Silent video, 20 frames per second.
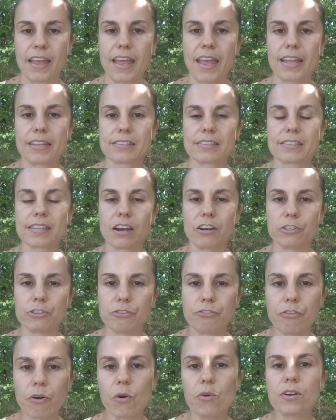and start
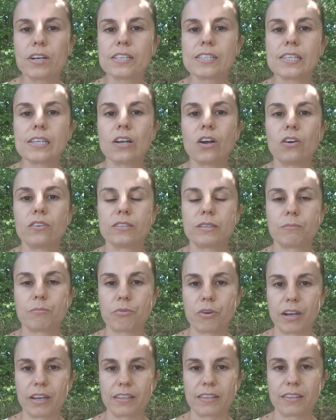focusing on the
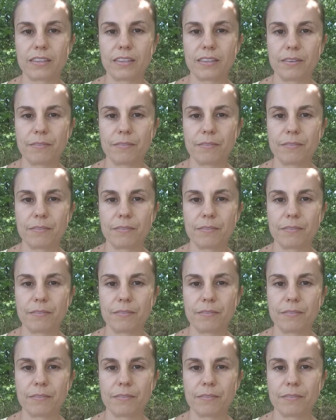breath.